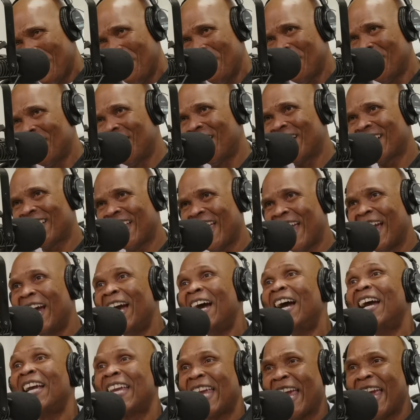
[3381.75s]
onion. Yeah.
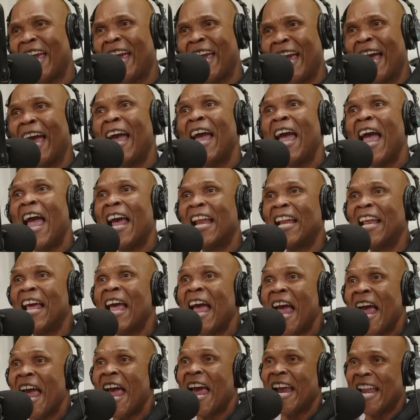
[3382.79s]
Some, yeah. Put some
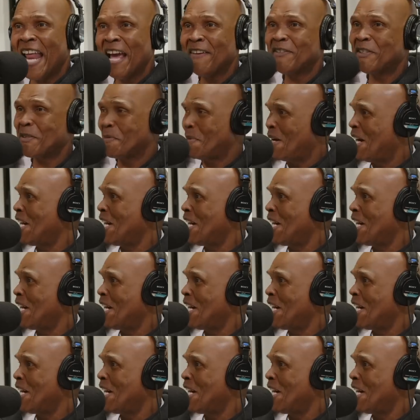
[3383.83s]
onion. And have some